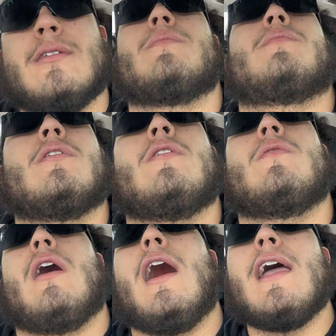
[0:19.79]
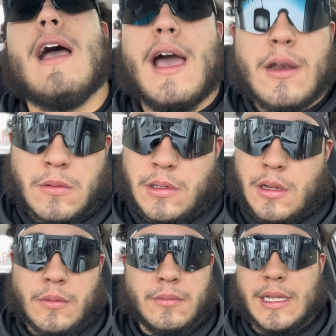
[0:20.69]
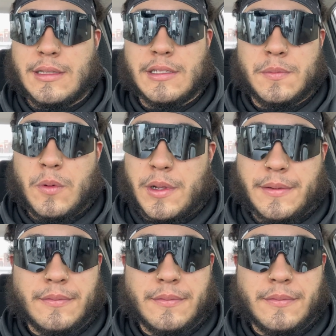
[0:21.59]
Bro, I don't know at this point.